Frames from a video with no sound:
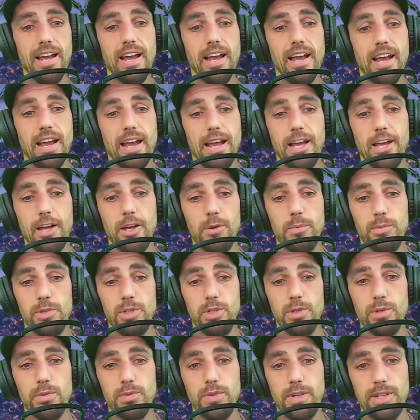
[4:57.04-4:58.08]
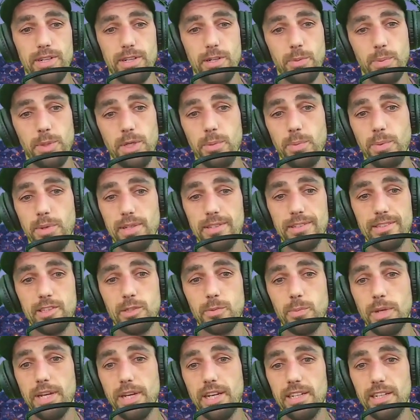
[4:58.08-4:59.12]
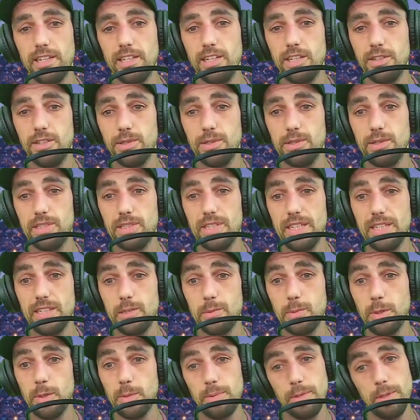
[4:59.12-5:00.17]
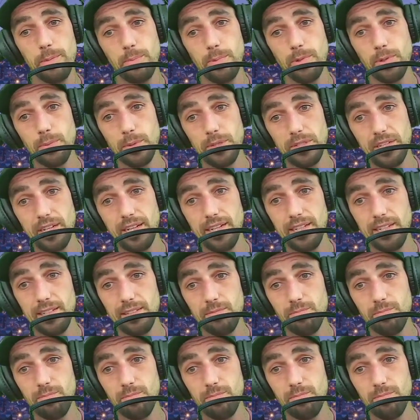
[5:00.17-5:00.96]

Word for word: um, you have other people in Spain, you know, sensible people with the head,